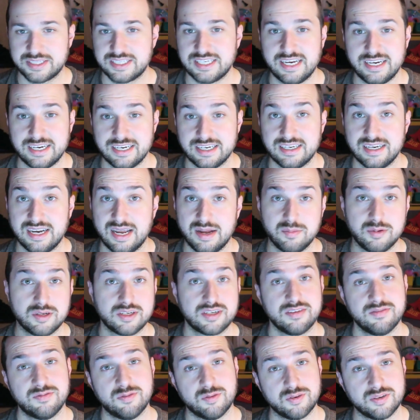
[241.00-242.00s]
excited. I'm
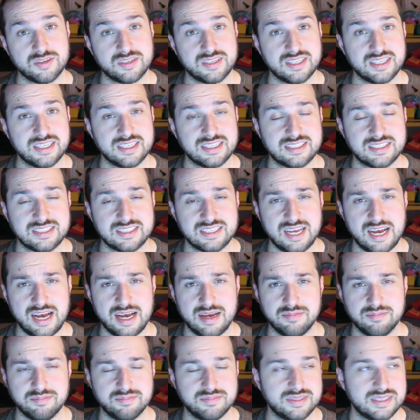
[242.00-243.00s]
looking forward to this.
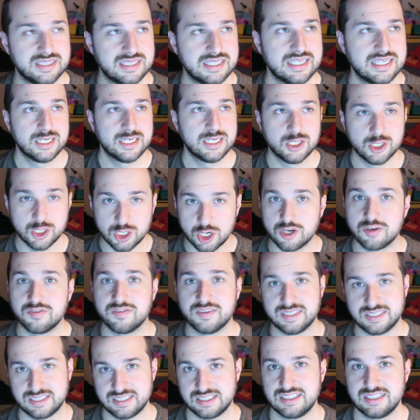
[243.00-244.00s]
I'm
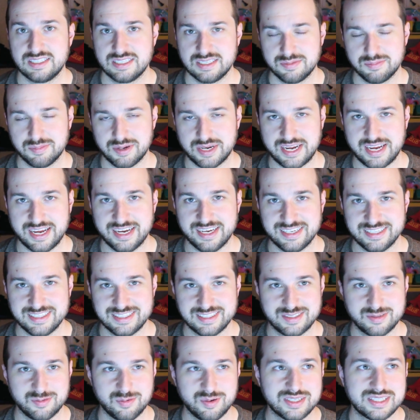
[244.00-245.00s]
nervous
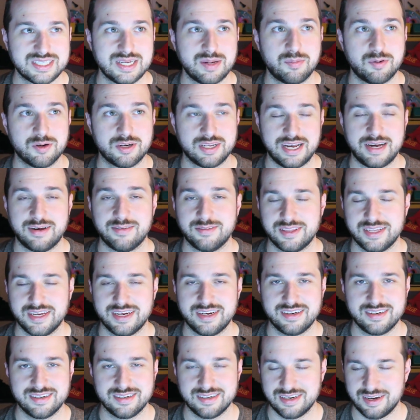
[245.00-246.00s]
because once I put it out
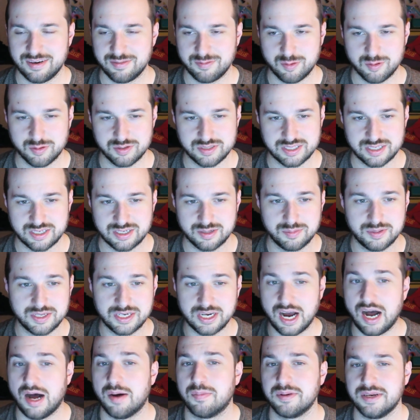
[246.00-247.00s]
there, of course it could be
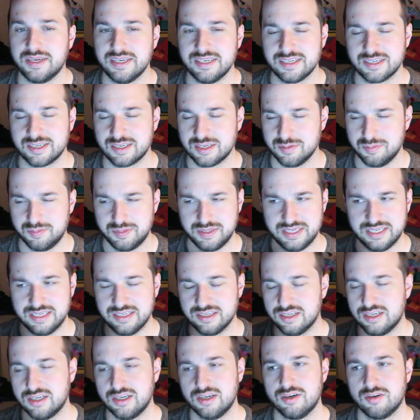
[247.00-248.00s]
copied, it could be
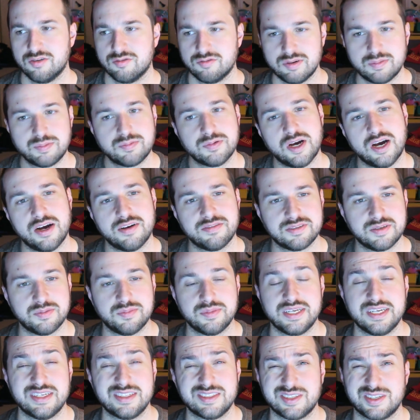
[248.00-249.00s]
ripped off,
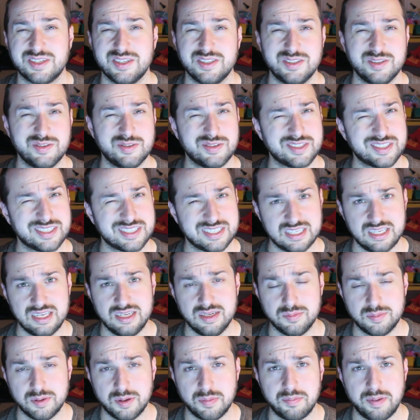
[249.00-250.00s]
somebody else could do it just a
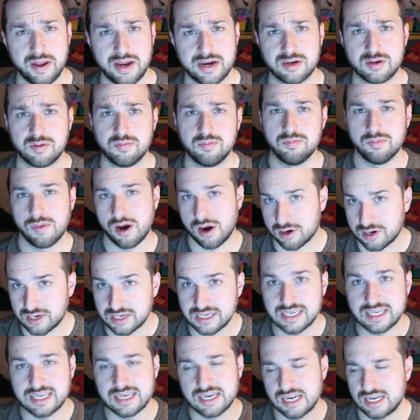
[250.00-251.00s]
little bit better,
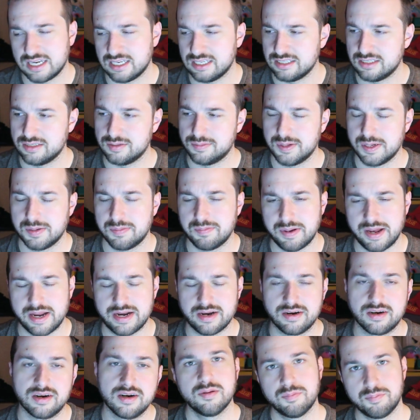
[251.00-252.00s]
market it a little bit
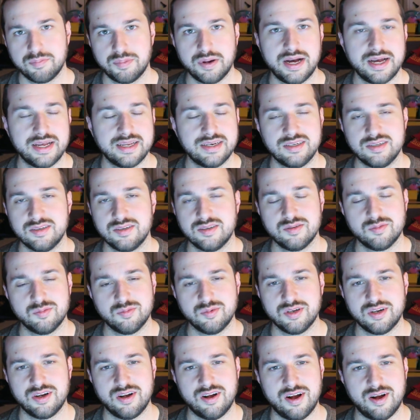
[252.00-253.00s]
better, but
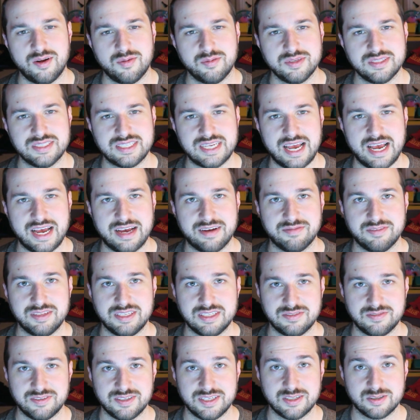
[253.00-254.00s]
we'll always have
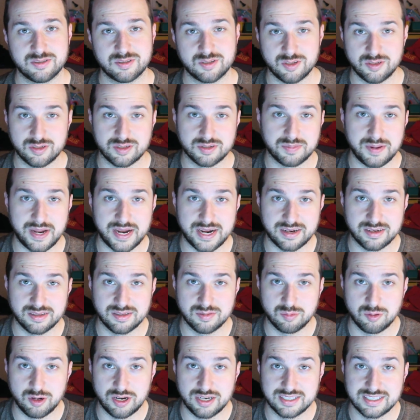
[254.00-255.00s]
these videos to look back on
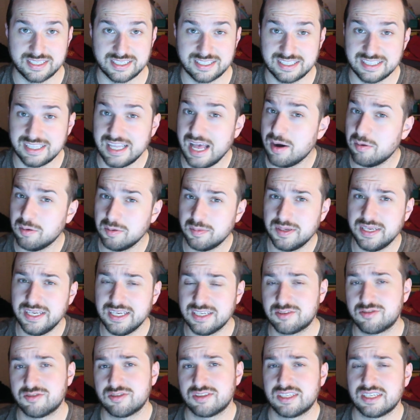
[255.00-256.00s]
the process, and that would be
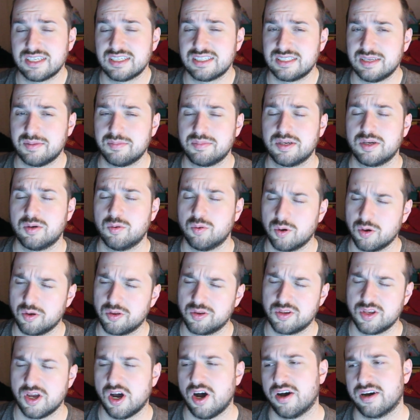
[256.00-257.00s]
interesting and something
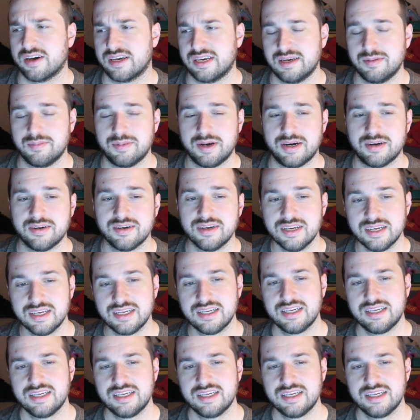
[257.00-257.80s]
worth talking about,